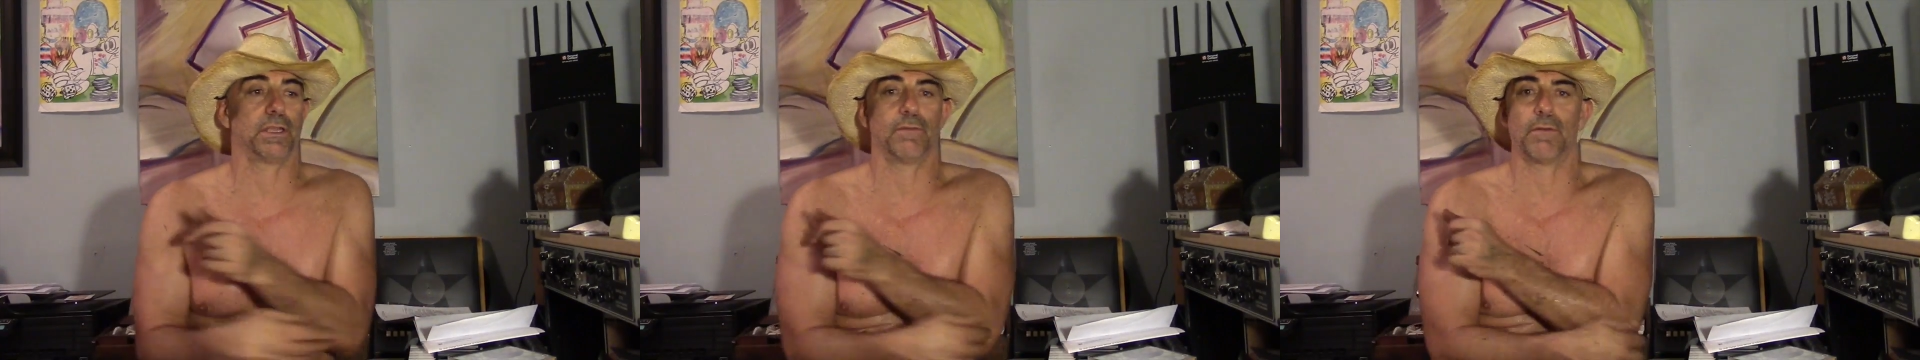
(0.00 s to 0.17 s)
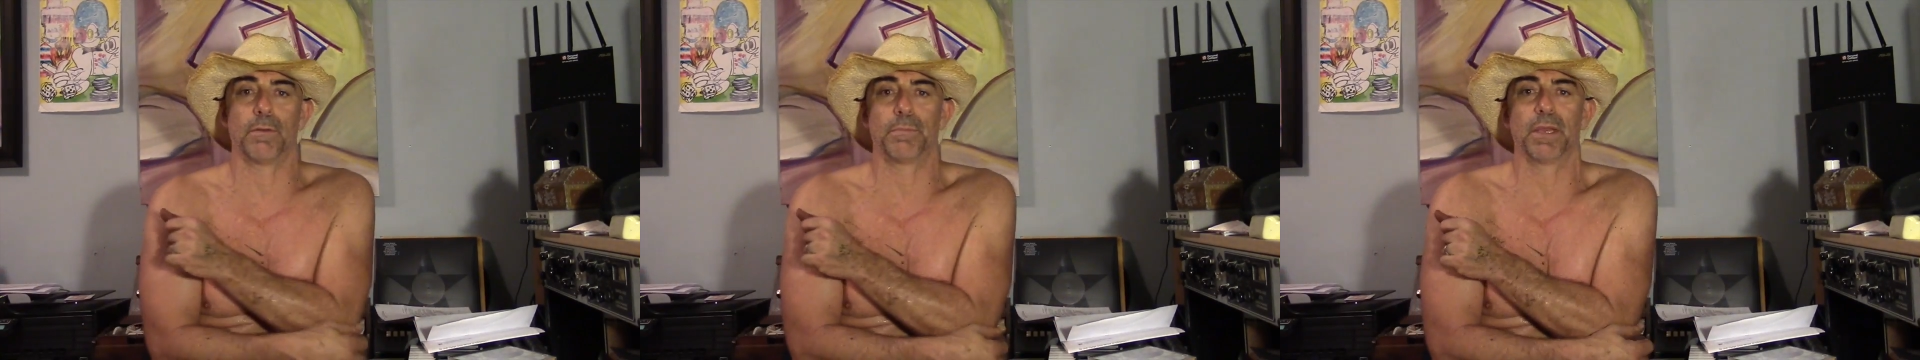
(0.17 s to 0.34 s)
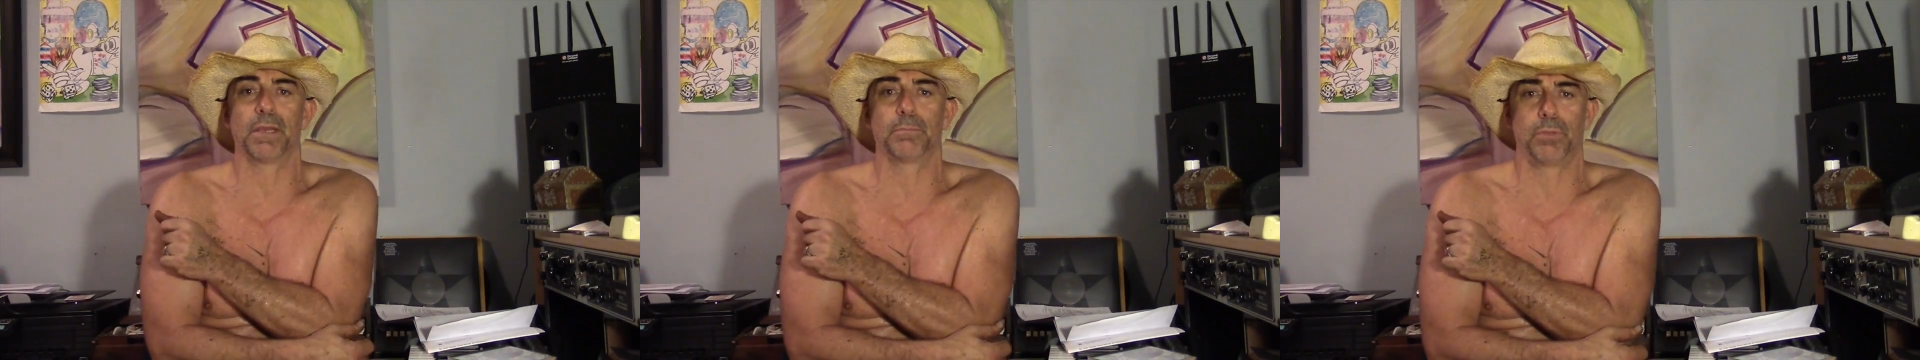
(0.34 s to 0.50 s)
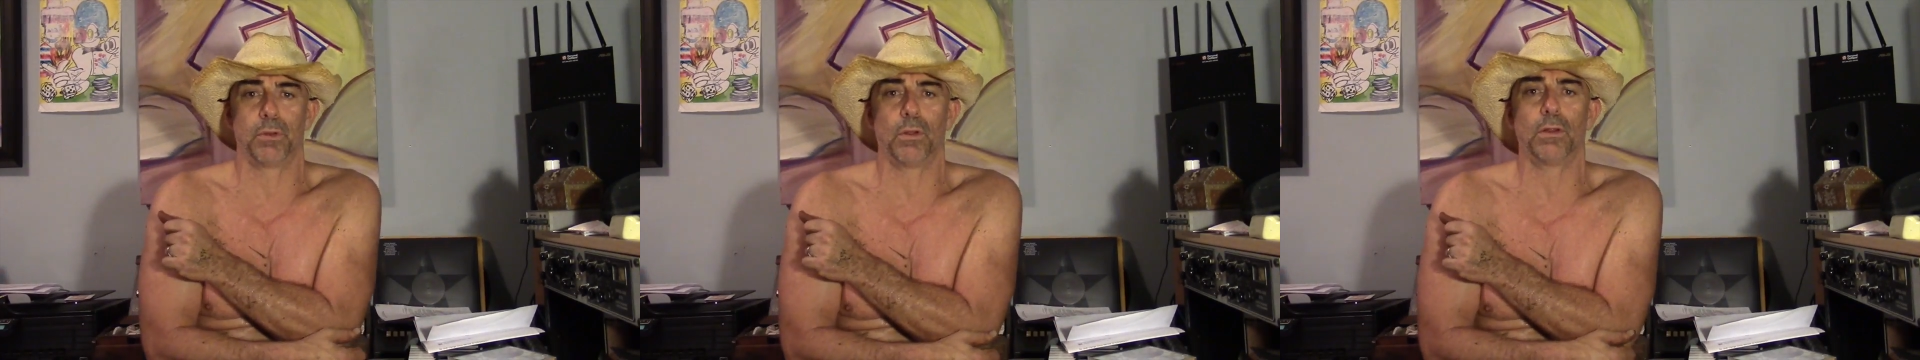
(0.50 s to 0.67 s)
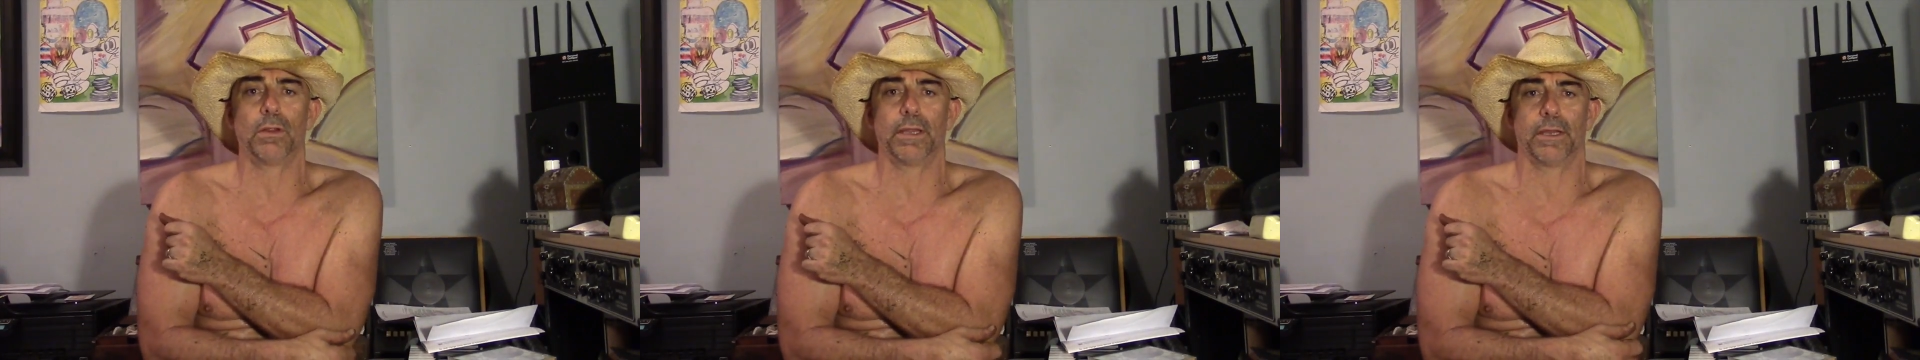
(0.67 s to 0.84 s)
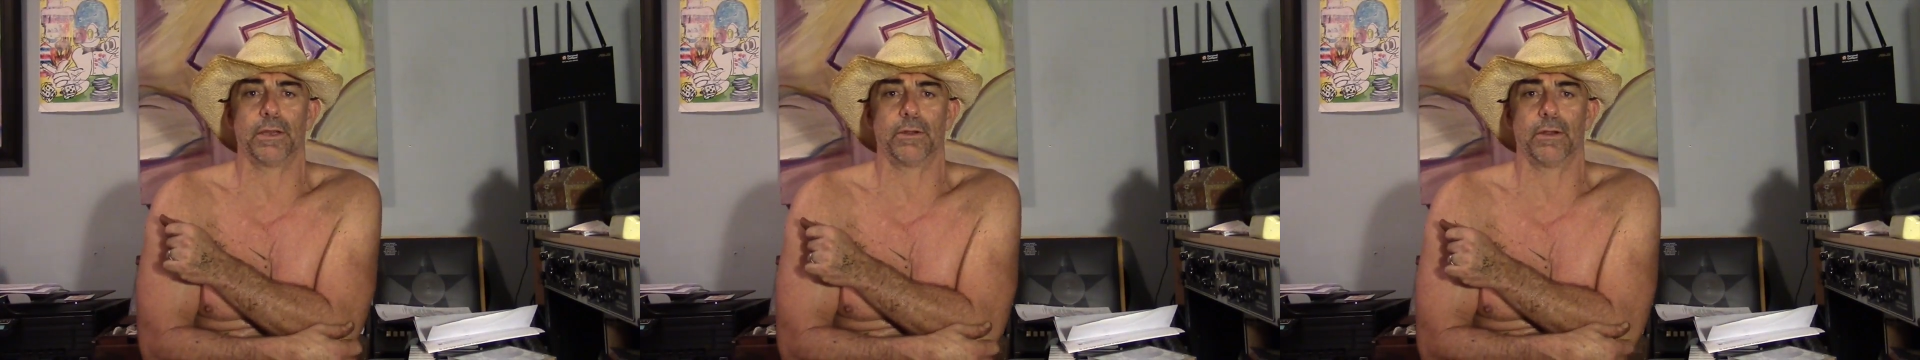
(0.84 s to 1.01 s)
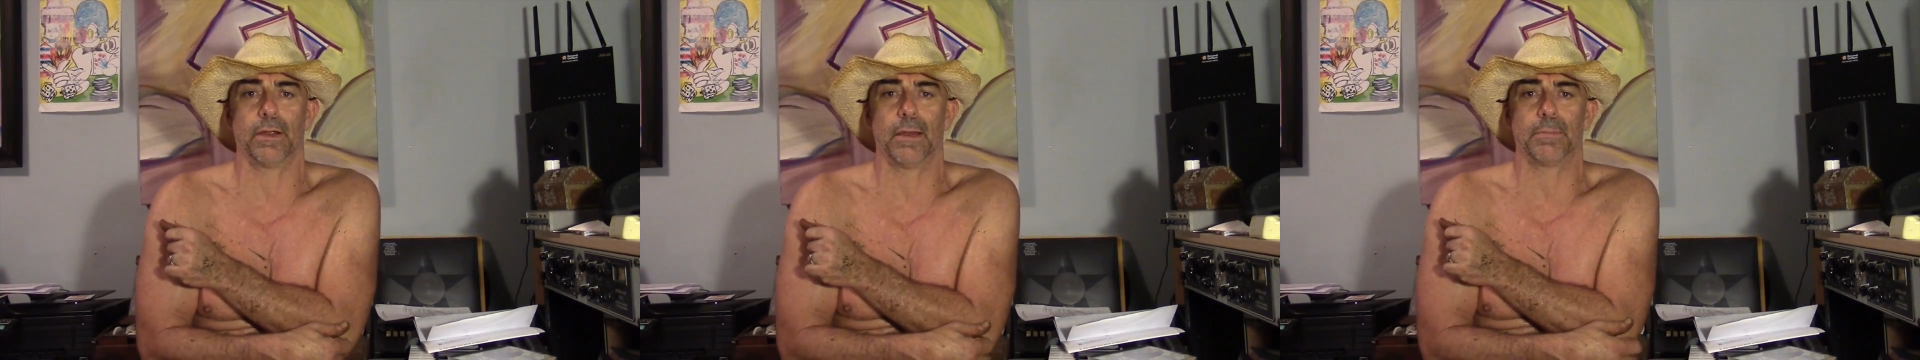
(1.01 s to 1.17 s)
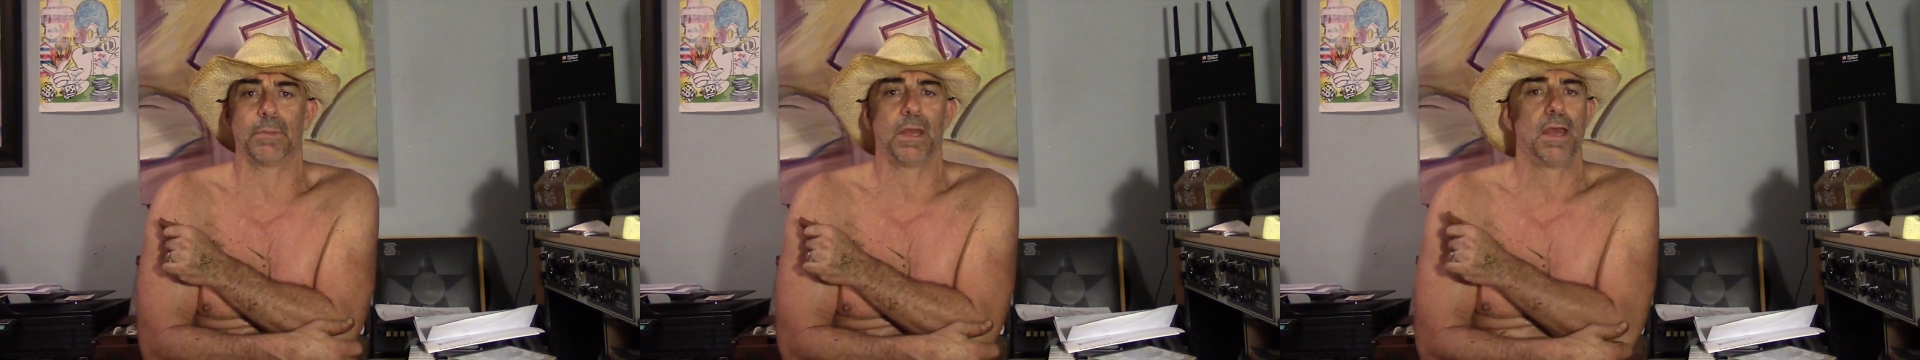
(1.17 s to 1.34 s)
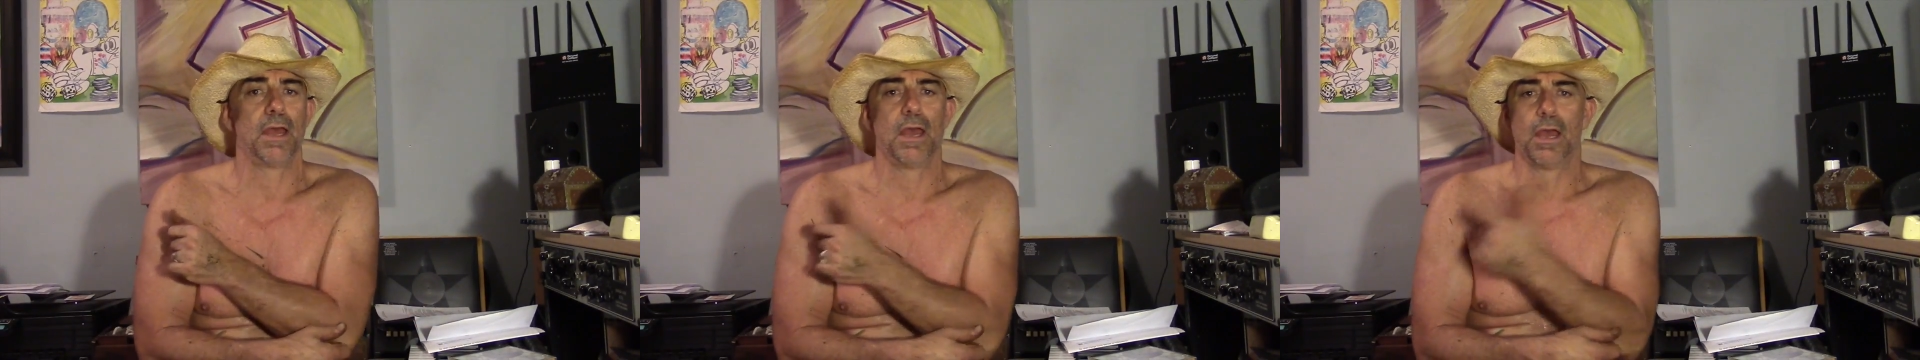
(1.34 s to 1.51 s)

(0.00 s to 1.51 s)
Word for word: you have a big pull hitter up,